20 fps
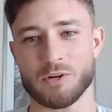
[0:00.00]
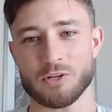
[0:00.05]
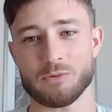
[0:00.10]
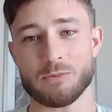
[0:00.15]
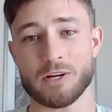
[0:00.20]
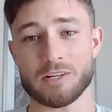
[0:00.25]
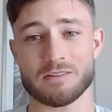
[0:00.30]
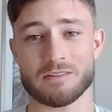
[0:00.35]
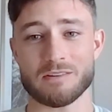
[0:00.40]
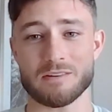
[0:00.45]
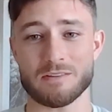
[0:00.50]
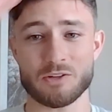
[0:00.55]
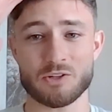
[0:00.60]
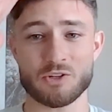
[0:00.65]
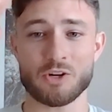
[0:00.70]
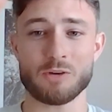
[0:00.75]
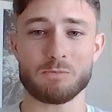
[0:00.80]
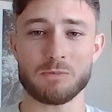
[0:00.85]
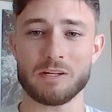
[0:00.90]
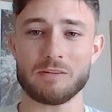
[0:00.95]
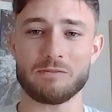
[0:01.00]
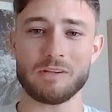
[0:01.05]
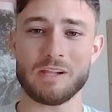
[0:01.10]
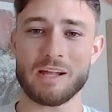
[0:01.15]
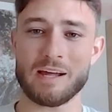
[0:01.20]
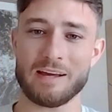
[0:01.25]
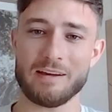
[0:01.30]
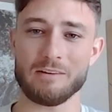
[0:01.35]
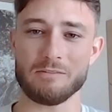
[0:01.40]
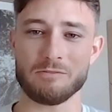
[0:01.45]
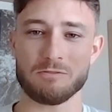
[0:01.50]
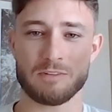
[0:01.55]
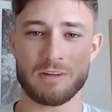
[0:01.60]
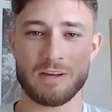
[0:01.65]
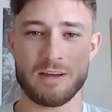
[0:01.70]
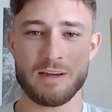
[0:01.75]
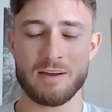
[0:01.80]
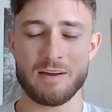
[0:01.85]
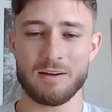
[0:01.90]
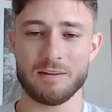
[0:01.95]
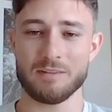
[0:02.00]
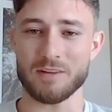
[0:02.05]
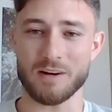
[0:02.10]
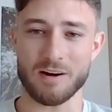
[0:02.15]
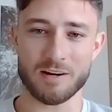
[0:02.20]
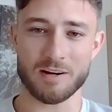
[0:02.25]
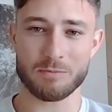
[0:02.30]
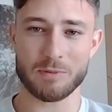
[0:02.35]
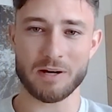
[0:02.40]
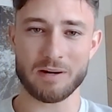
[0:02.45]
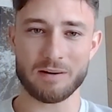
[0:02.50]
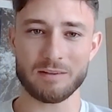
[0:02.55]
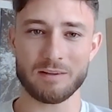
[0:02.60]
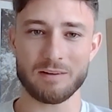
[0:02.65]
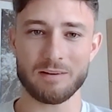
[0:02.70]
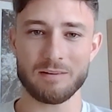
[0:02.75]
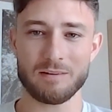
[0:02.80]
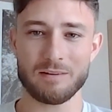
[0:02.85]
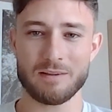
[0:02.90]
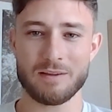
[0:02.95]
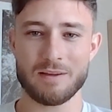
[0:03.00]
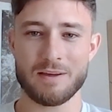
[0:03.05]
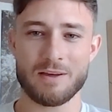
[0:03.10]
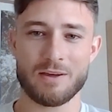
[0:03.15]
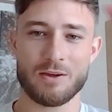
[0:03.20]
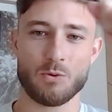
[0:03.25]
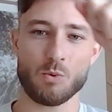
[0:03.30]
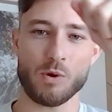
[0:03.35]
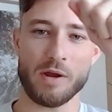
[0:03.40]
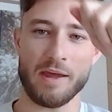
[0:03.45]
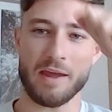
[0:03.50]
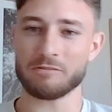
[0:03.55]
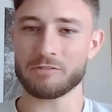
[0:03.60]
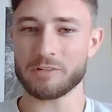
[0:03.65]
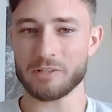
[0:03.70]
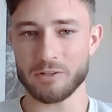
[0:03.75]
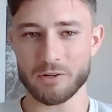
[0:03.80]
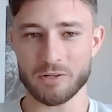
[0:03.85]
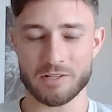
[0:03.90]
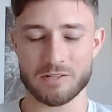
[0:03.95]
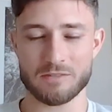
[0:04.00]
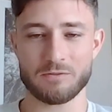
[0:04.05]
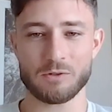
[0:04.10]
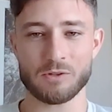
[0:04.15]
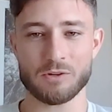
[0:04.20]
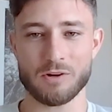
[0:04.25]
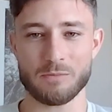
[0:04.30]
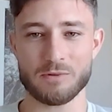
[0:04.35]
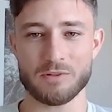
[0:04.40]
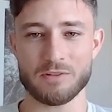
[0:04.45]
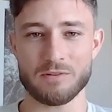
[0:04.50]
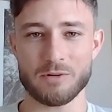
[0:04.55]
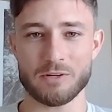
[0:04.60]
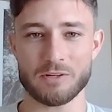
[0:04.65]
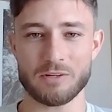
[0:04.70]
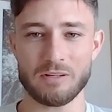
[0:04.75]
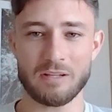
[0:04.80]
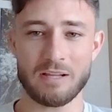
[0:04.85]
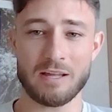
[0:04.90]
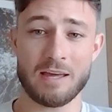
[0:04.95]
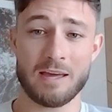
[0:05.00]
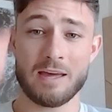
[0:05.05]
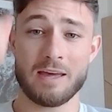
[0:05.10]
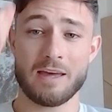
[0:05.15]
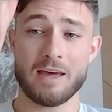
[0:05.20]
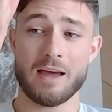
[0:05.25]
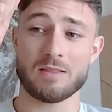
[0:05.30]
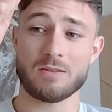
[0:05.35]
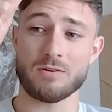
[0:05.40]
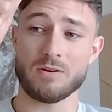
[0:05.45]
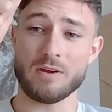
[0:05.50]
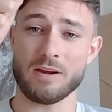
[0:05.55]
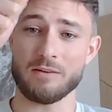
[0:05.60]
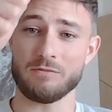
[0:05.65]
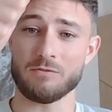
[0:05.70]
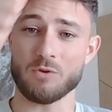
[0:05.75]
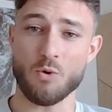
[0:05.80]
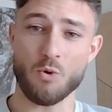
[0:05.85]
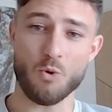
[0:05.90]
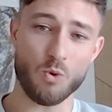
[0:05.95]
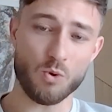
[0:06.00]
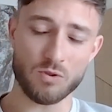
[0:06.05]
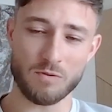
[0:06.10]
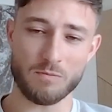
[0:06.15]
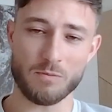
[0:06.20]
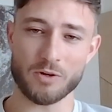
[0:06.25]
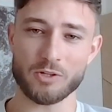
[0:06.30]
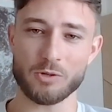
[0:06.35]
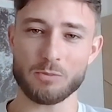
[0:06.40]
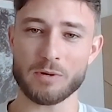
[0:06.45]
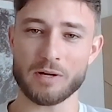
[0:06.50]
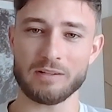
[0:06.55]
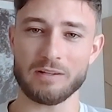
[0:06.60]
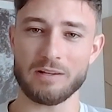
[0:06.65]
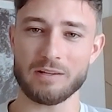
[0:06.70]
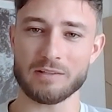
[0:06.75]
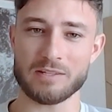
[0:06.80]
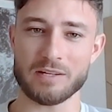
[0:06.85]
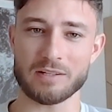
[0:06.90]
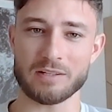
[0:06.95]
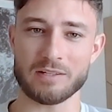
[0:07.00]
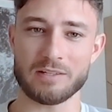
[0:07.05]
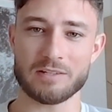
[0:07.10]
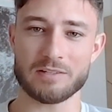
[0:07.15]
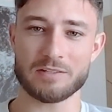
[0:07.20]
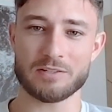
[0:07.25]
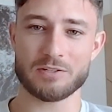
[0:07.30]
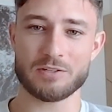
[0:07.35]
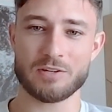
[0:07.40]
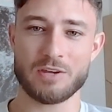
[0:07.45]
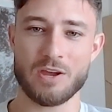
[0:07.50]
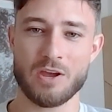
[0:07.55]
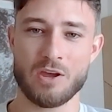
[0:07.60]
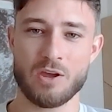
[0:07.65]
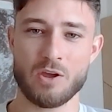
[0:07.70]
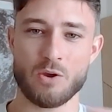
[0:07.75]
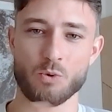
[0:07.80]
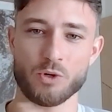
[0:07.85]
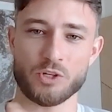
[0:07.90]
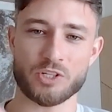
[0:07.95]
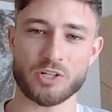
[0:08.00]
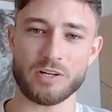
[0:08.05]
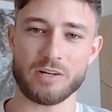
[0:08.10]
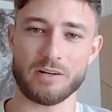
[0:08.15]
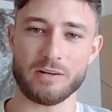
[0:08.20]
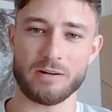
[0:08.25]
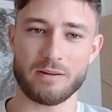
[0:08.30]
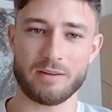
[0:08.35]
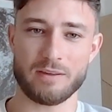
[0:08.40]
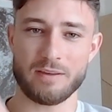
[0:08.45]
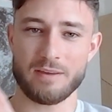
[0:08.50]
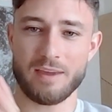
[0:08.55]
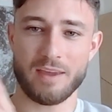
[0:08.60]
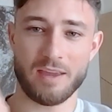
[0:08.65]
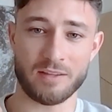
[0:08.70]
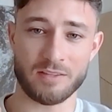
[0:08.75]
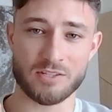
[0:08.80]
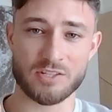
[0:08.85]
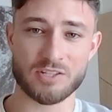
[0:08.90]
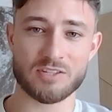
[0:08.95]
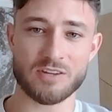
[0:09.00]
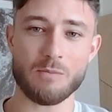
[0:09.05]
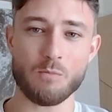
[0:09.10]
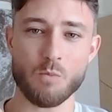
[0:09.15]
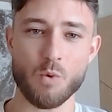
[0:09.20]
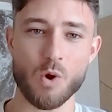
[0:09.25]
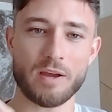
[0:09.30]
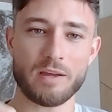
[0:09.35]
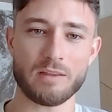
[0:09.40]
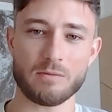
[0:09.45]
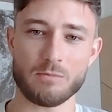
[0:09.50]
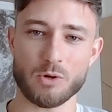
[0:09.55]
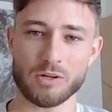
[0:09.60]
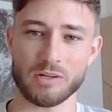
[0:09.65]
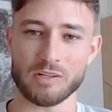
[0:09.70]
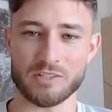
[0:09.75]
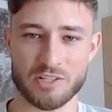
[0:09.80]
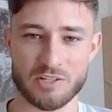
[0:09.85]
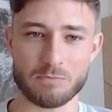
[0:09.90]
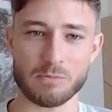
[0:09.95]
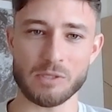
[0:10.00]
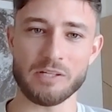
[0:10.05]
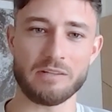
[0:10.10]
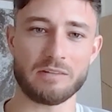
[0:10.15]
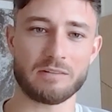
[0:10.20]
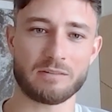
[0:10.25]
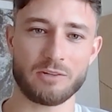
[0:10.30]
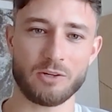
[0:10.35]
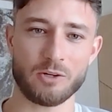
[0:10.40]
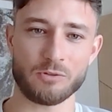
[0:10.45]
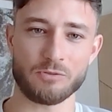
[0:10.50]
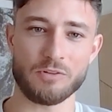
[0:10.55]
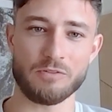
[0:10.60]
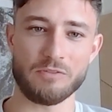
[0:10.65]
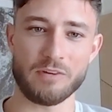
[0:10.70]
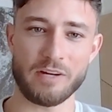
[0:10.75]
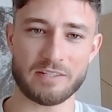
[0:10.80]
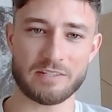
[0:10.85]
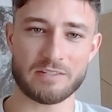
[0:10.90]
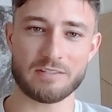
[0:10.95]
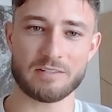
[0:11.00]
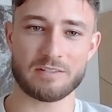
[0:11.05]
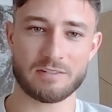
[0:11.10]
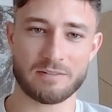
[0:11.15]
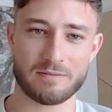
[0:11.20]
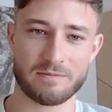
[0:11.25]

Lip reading: you basically at the top level have data parallel, where every node has a full copy of the model. And then you have all the model parallel techniques, which are in some way the model is split over devices.